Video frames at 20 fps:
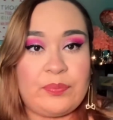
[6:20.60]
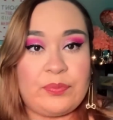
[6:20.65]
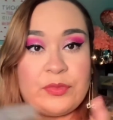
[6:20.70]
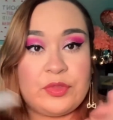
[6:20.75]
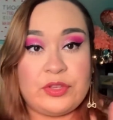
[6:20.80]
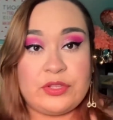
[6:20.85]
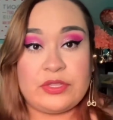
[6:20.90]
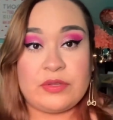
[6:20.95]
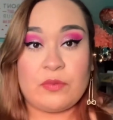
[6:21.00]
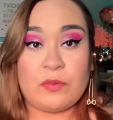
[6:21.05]

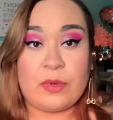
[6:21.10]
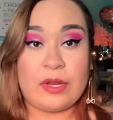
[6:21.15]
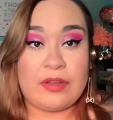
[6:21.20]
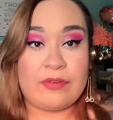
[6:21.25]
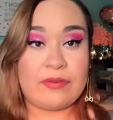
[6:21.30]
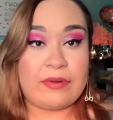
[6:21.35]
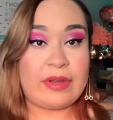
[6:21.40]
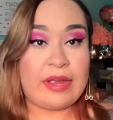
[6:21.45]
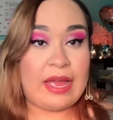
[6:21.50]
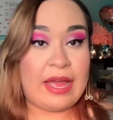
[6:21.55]
use them
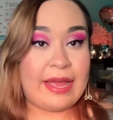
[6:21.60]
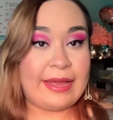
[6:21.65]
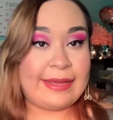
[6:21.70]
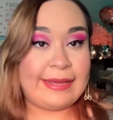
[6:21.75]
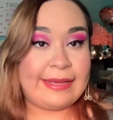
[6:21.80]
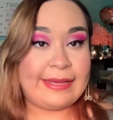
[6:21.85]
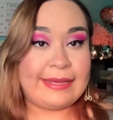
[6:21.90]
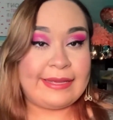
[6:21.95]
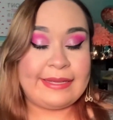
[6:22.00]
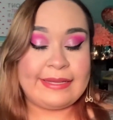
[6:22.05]
whenever
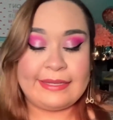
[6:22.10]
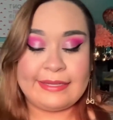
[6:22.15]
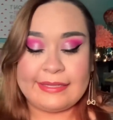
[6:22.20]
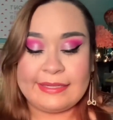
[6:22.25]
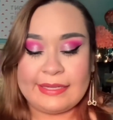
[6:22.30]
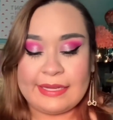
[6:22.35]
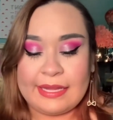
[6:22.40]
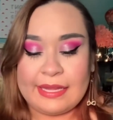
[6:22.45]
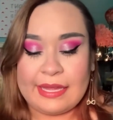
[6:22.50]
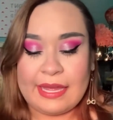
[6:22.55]
I
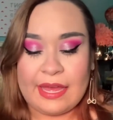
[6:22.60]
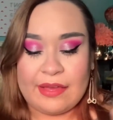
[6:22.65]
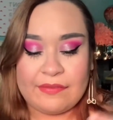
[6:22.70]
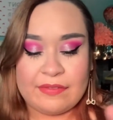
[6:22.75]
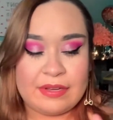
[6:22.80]
have